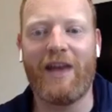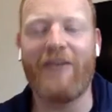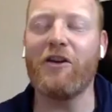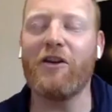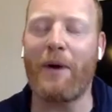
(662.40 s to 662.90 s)

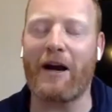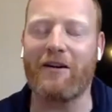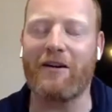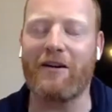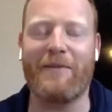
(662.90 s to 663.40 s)
And the other
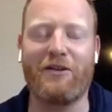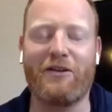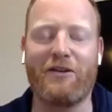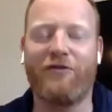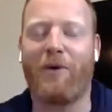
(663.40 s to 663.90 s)
paradigm that
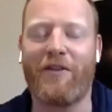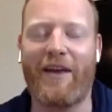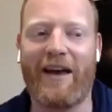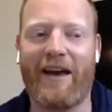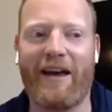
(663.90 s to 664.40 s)
you flip
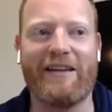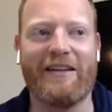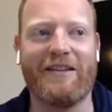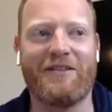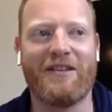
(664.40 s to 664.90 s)
on the head
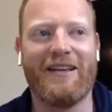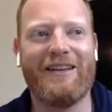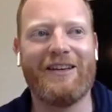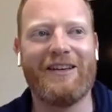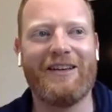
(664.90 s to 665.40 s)
is,
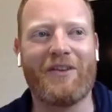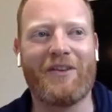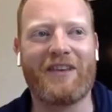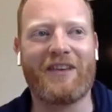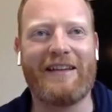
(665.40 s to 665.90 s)

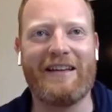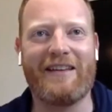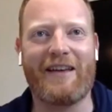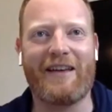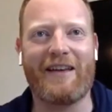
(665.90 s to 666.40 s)
this
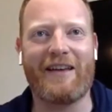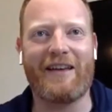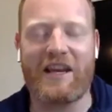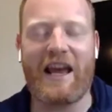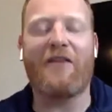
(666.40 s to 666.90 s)
idea that let's
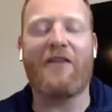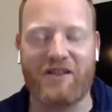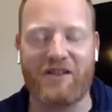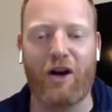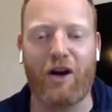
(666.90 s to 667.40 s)
just gather
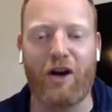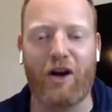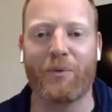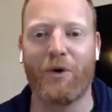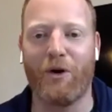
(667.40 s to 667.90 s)
a ton of
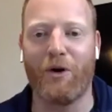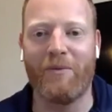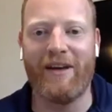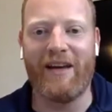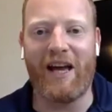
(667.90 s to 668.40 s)
people in the
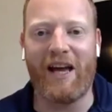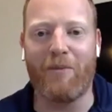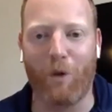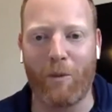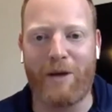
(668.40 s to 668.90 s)
room.
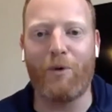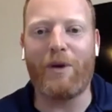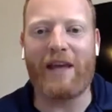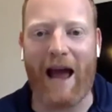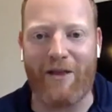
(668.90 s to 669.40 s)
And the more
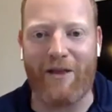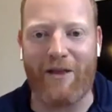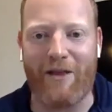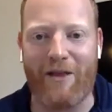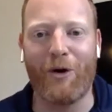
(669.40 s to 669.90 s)
people we gather
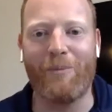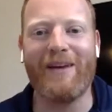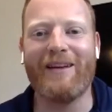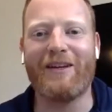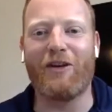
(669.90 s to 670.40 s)
in the
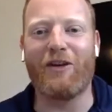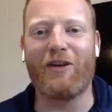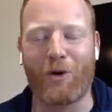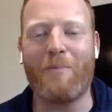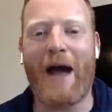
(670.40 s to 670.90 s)
room,
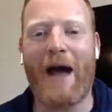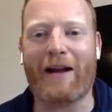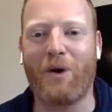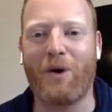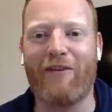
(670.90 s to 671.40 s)
the more
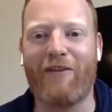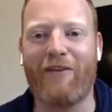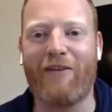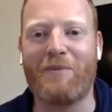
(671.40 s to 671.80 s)
impact we'll have.